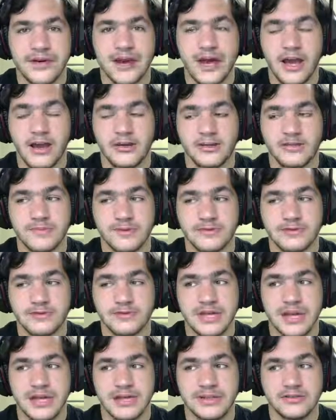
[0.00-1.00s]
special
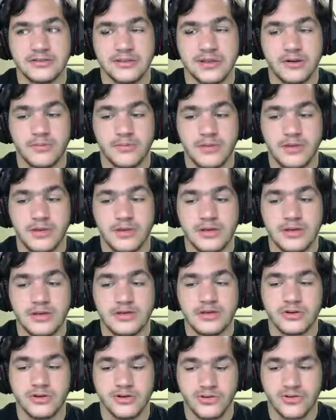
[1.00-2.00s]
attack is going to be
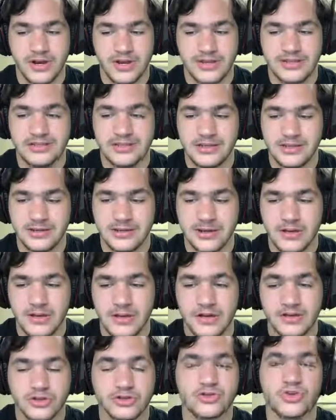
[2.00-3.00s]
crazy.
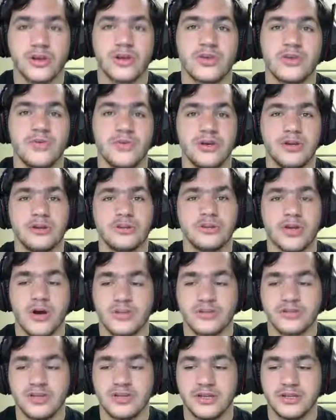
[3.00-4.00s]
Draco Meteor is
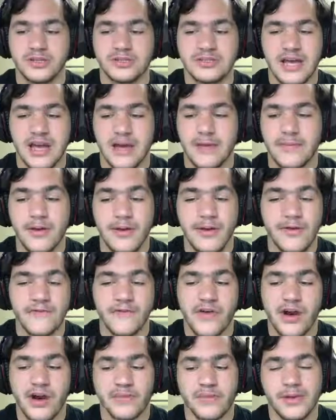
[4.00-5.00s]
always good to stab.
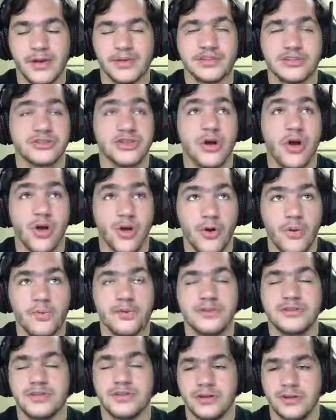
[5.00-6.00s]
Fire Blast is
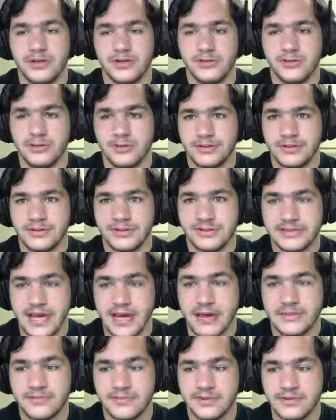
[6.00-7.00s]
always good to
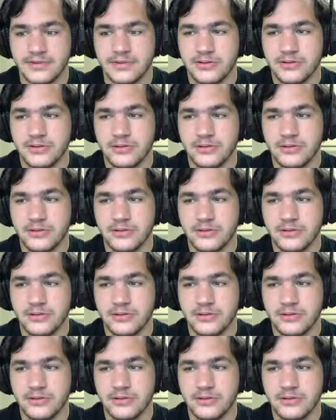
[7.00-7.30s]
stab too.